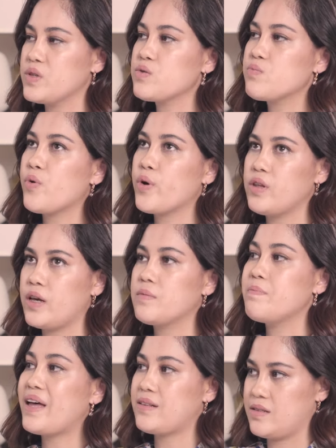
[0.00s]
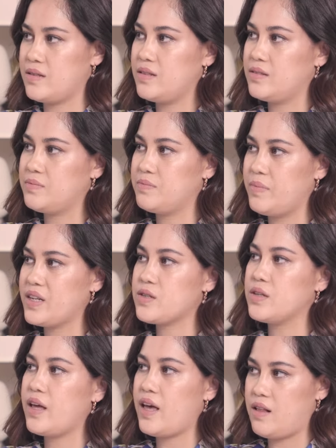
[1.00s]
was more like mental
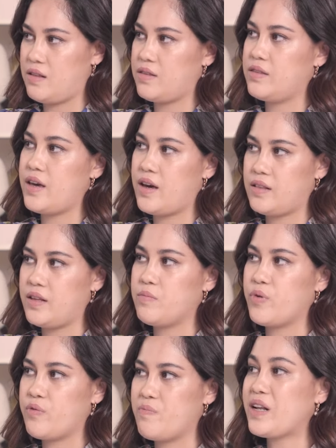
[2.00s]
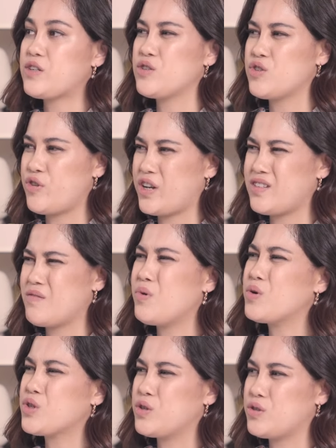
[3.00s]
health. Yeah, like more mental stress,
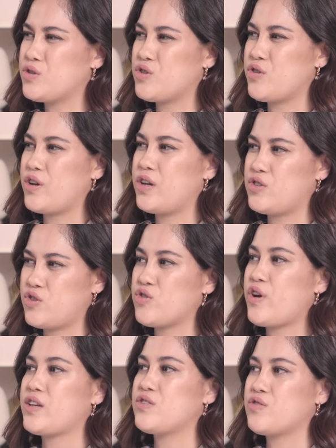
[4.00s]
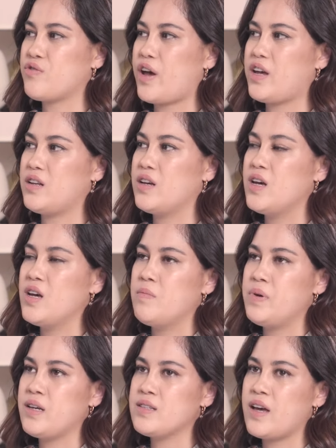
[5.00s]
emotional stress, right?
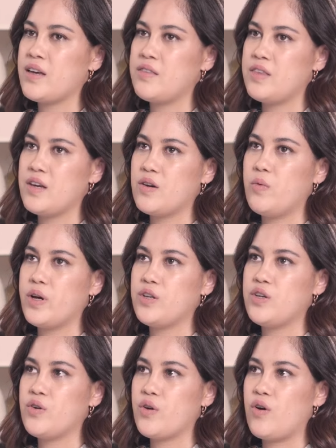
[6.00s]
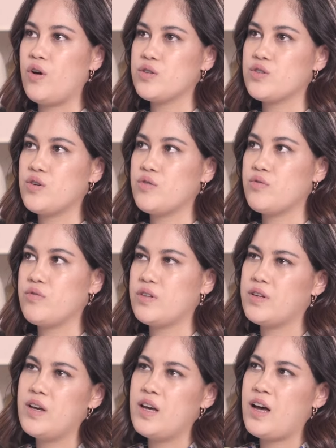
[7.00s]
Because I think when you're also
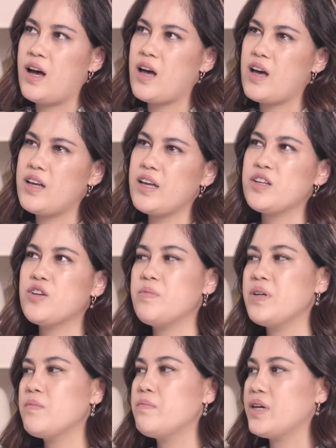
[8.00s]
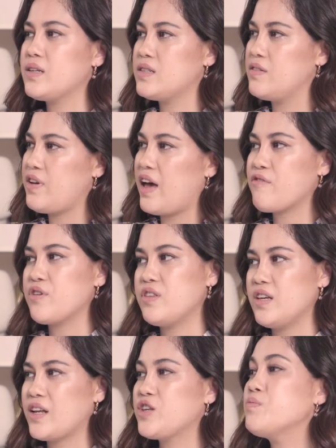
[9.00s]
it could be a mix of
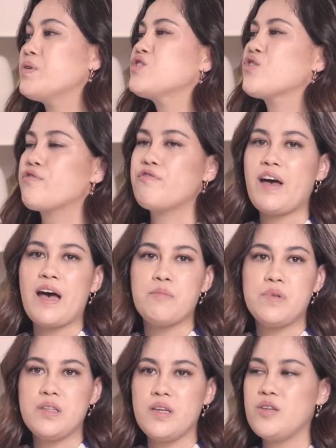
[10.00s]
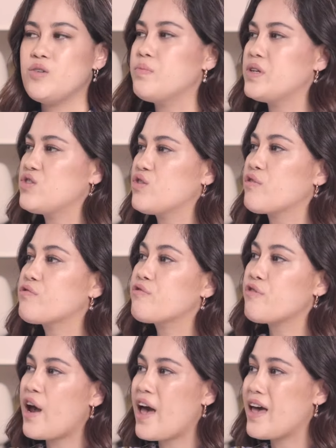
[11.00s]
everything. Like you miss your family, you miss your
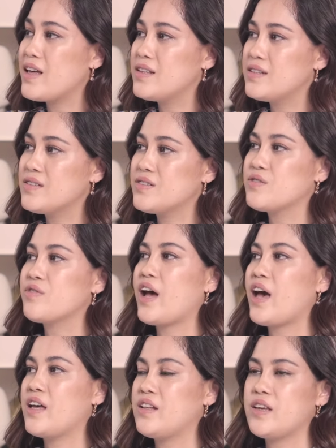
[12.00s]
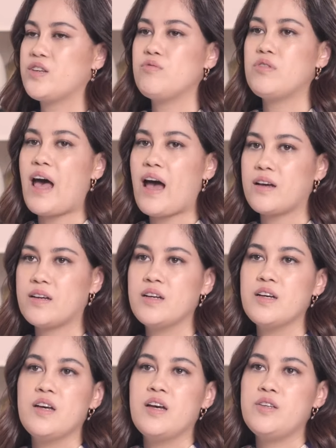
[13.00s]
friends, right? Like you lack
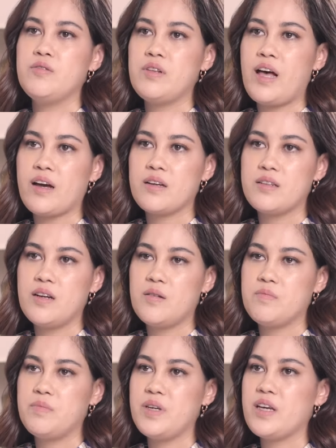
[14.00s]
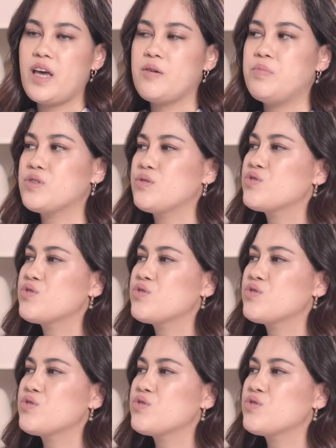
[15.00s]
being able to